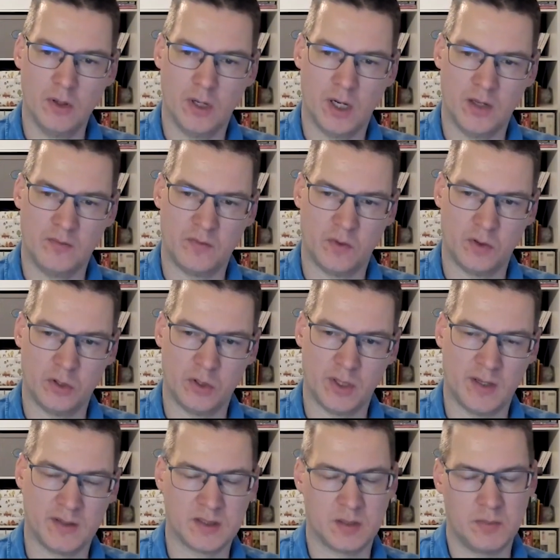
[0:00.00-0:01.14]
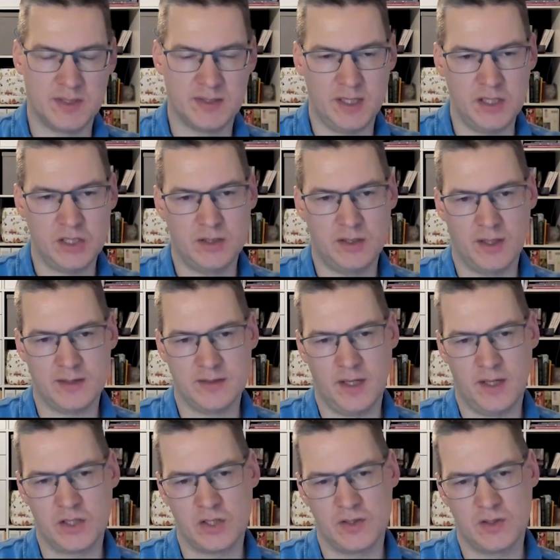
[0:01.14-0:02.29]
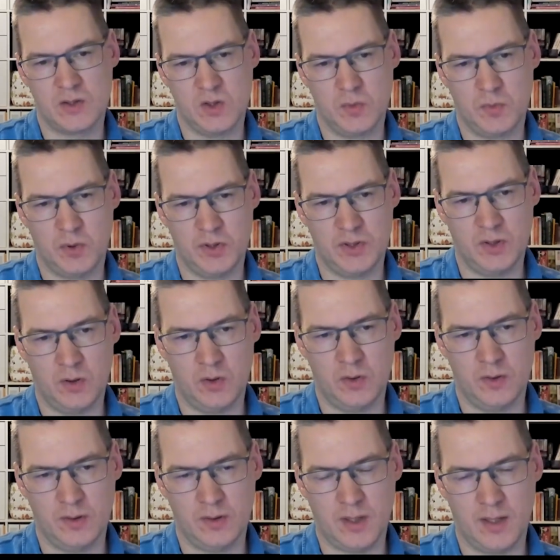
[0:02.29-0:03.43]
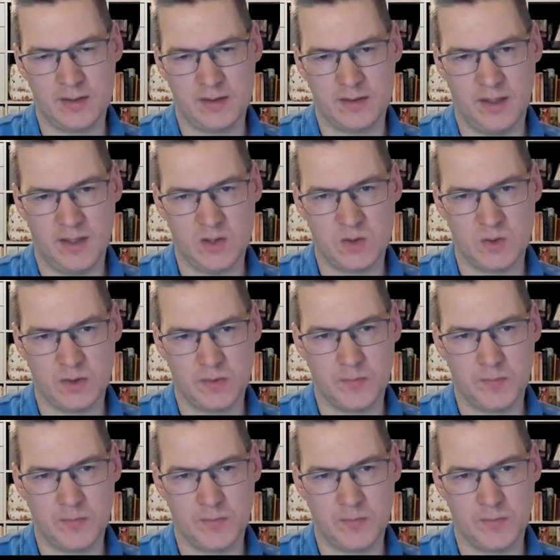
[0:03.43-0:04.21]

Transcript: And for your customization extensions, you put your own classes next to it.